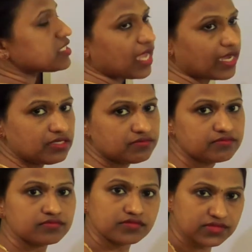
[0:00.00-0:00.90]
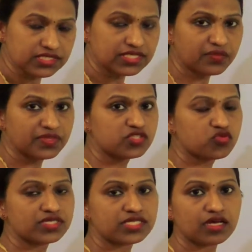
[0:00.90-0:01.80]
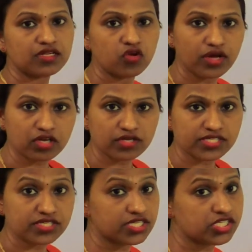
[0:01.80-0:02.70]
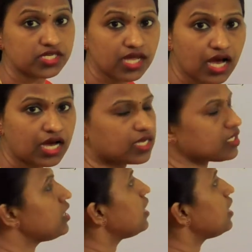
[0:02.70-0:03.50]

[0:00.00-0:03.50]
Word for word: side that means towards a lower concentration R.